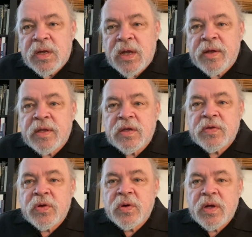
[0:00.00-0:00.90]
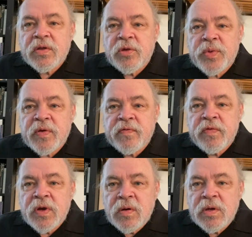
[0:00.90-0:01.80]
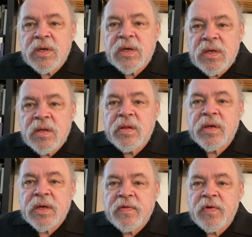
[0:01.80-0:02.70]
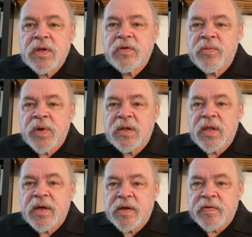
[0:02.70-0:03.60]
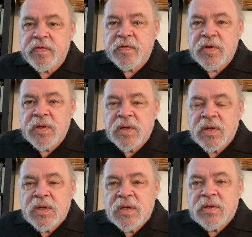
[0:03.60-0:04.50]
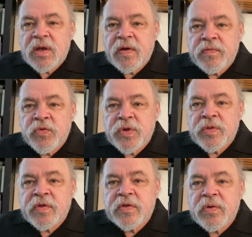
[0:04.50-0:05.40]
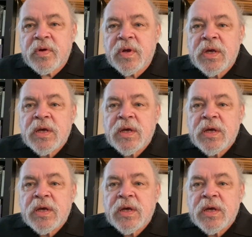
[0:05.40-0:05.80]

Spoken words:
And it turned out to be a very healing event in my life to have written the story.